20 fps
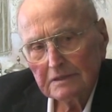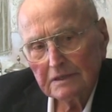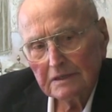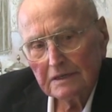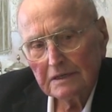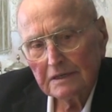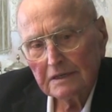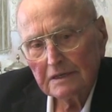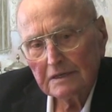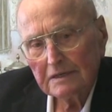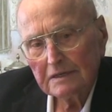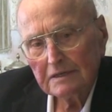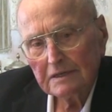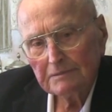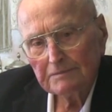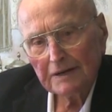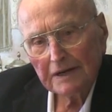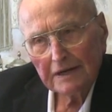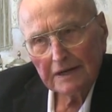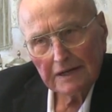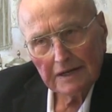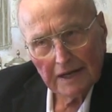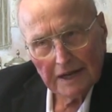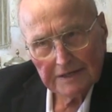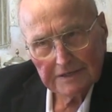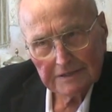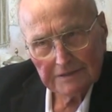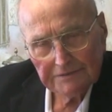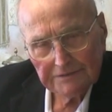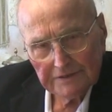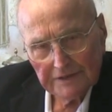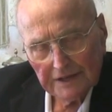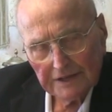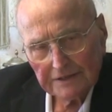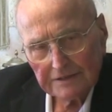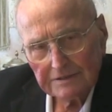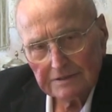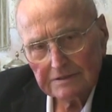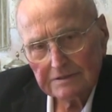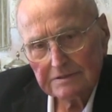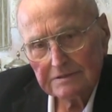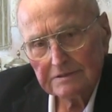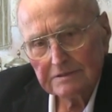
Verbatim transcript: uh, about lots of things.